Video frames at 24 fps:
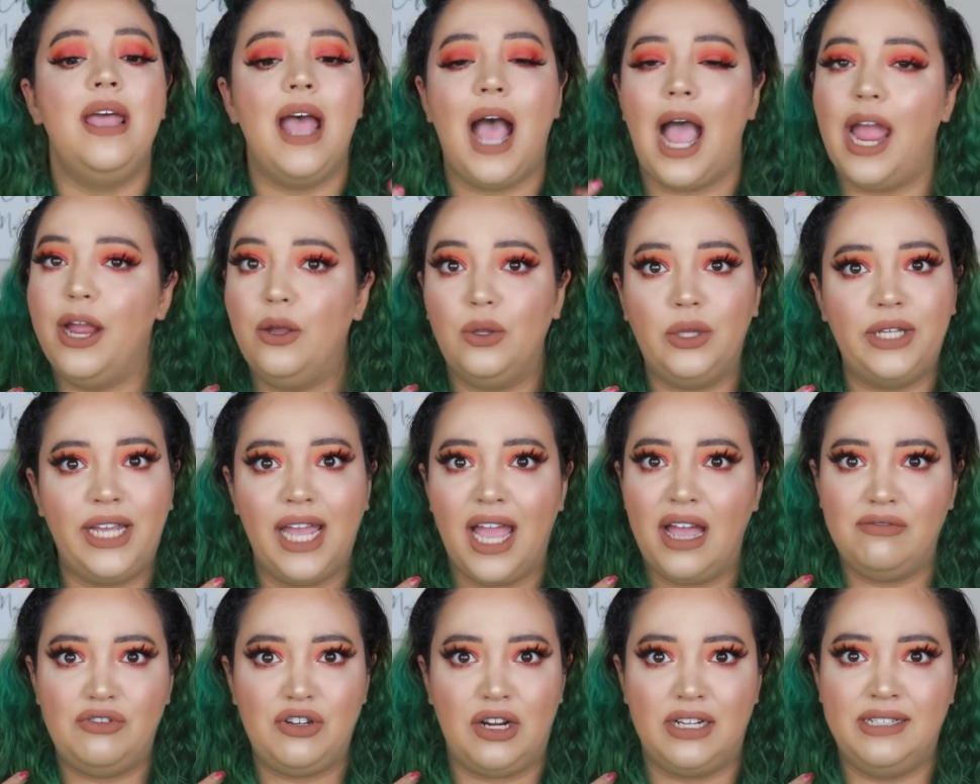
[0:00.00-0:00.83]
I only
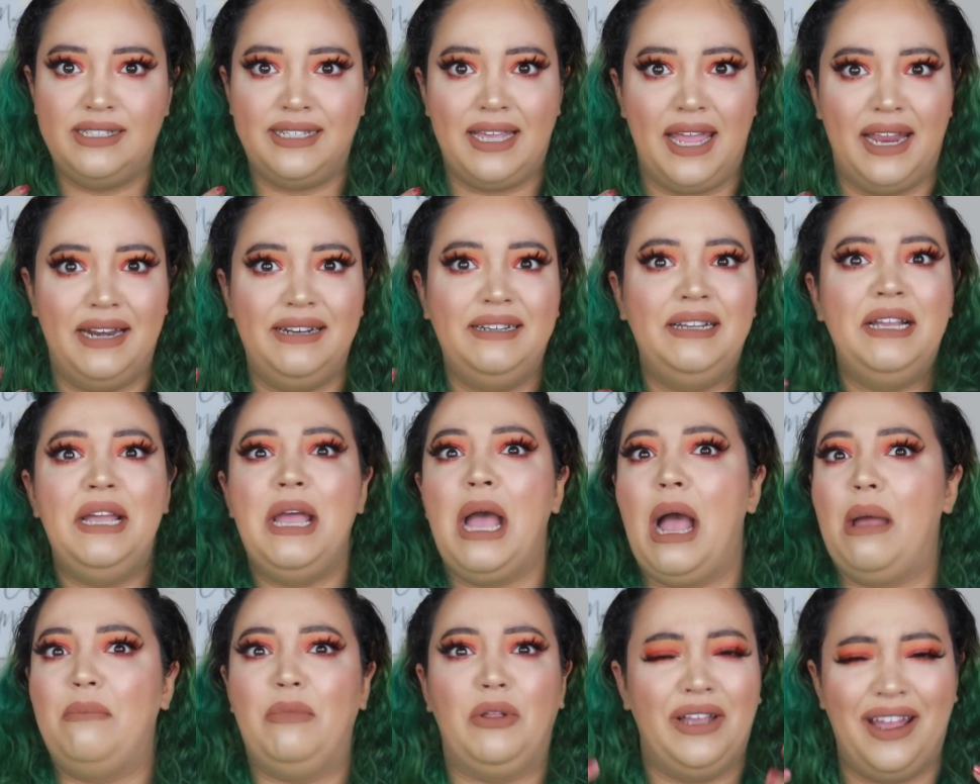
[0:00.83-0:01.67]
have dry skin.
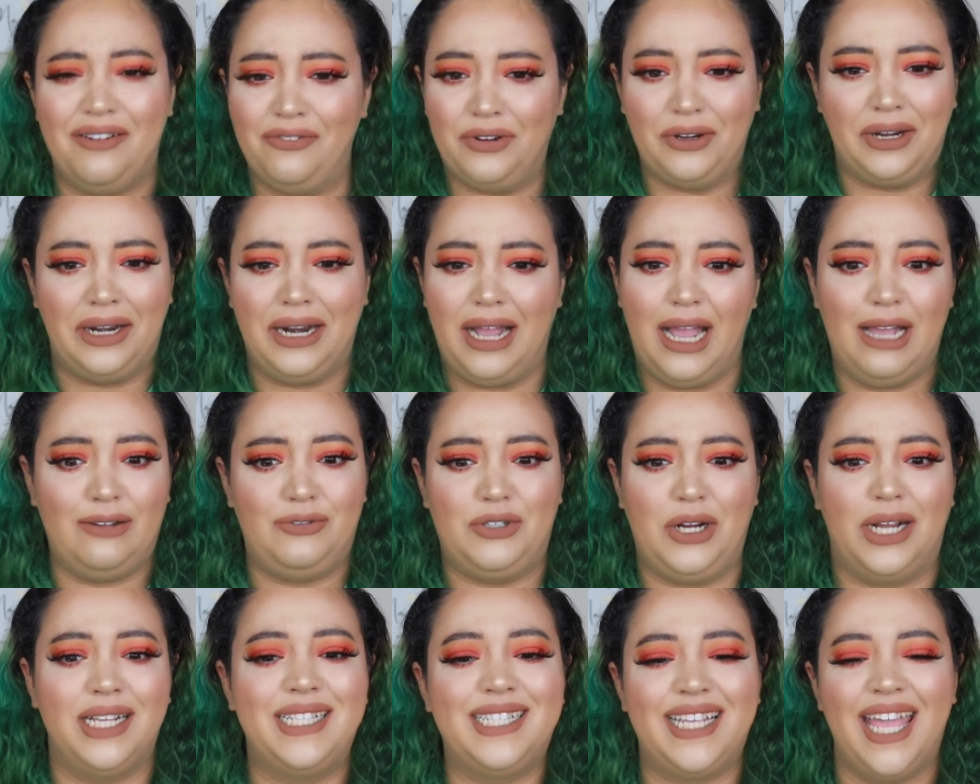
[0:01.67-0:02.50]
I'm only ever gonna have
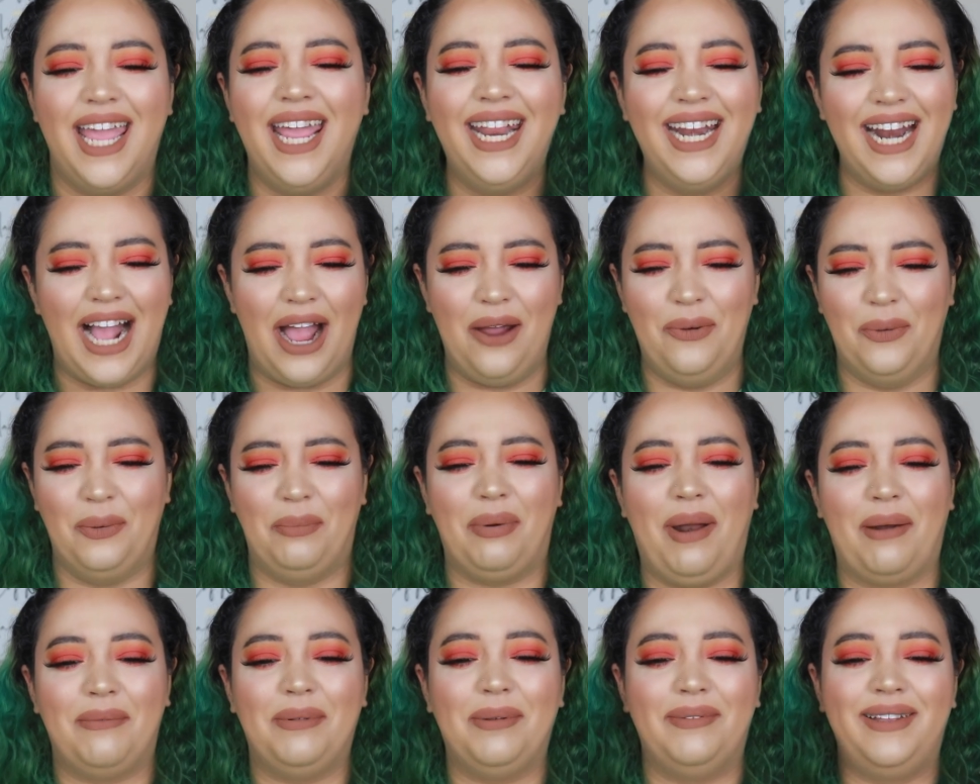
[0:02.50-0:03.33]
dry skin. I will
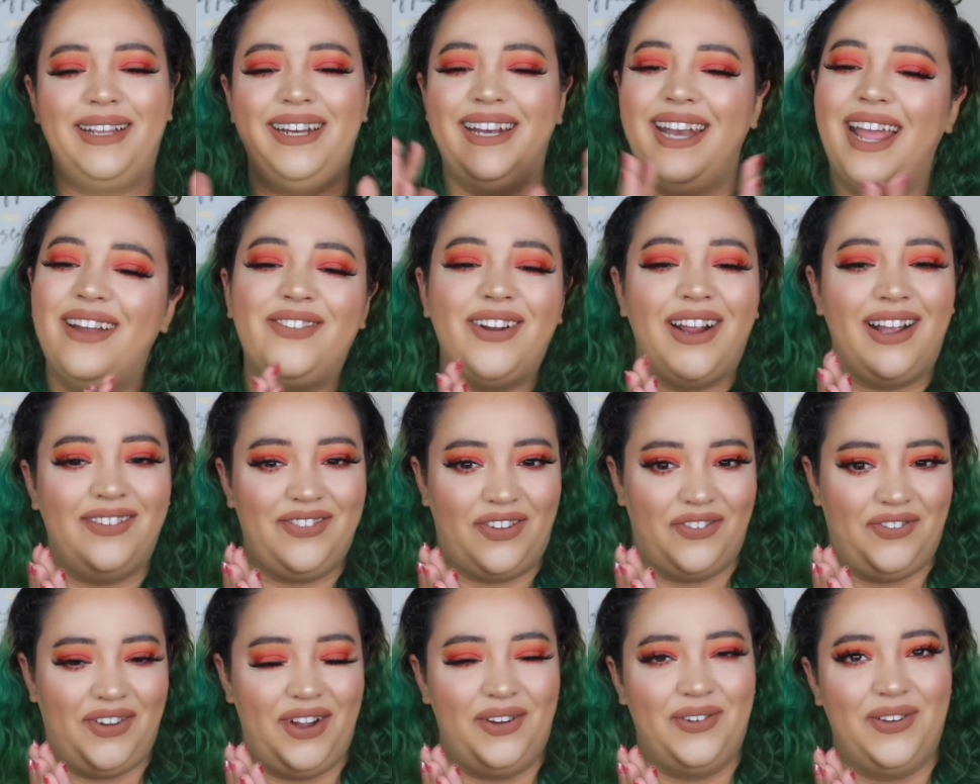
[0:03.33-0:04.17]
probably never have
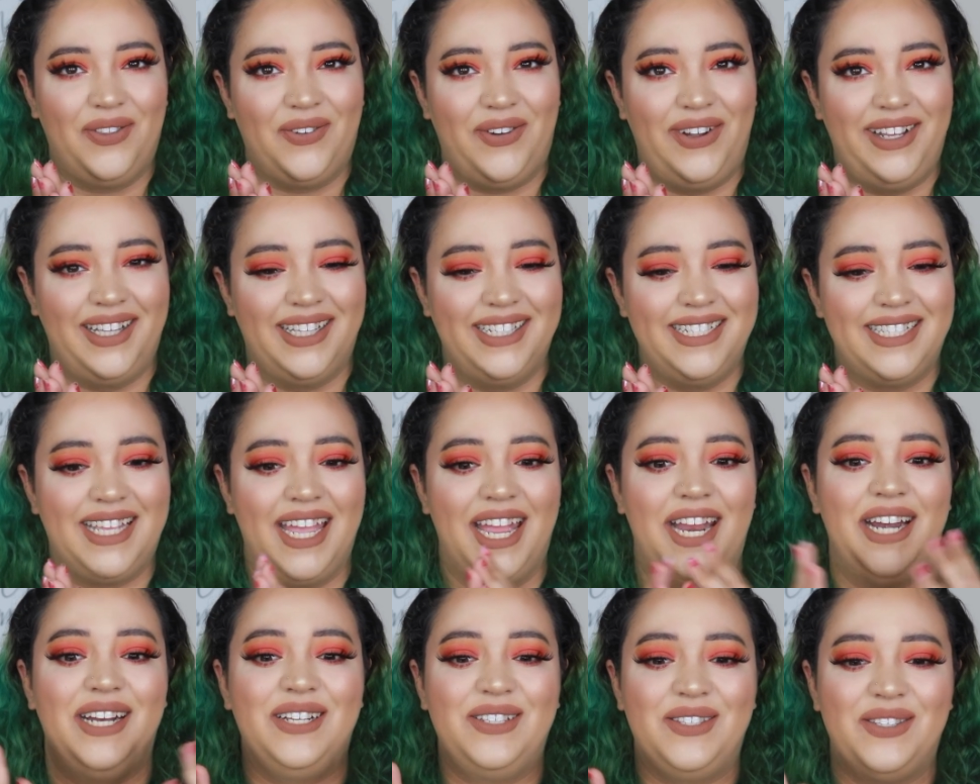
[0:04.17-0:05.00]
to fight with oily
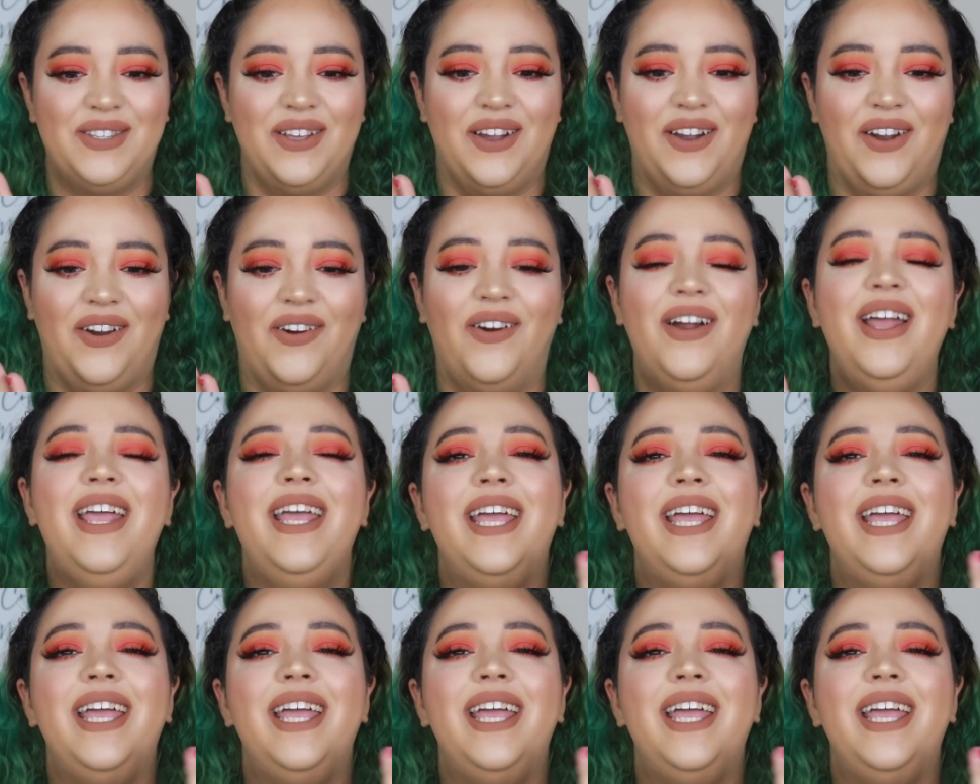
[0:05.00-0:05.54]
skin, so